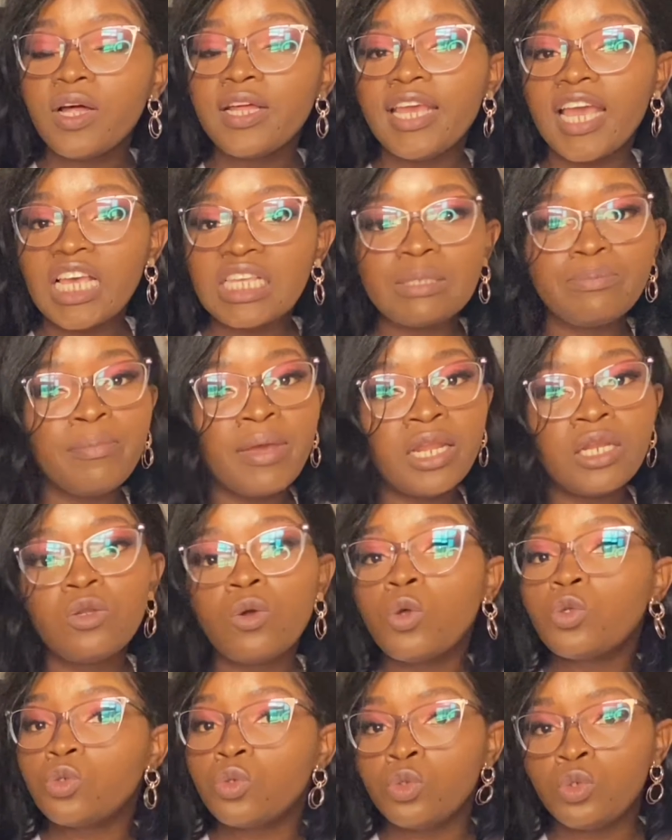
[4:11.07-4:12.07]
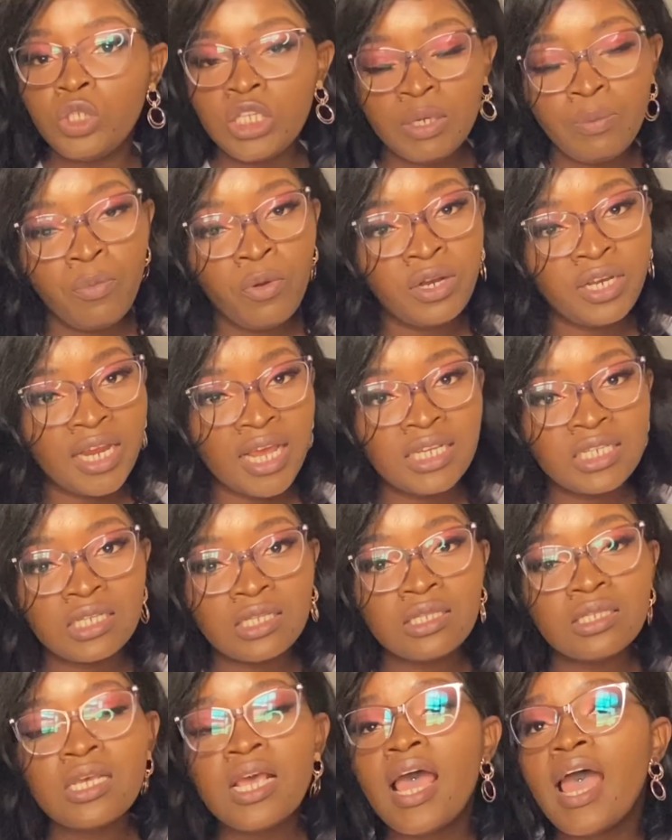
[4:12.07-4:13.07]
Yes, men also need protection,
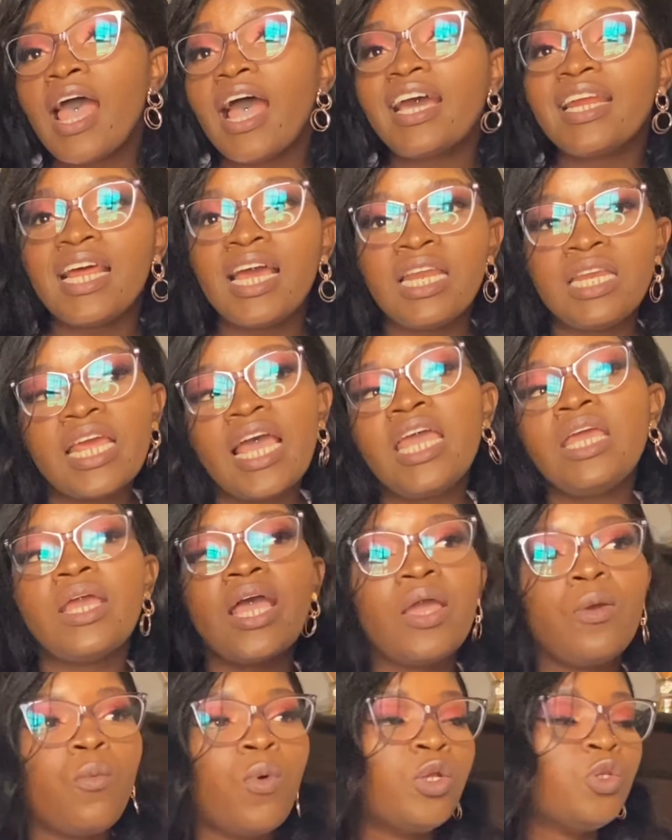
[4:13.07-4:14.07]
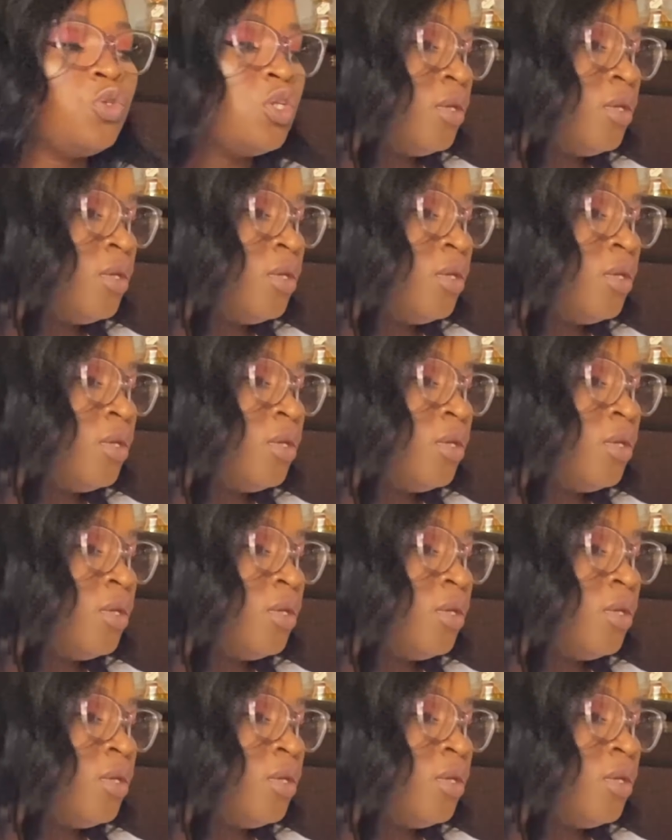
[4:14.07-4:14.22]
and I want to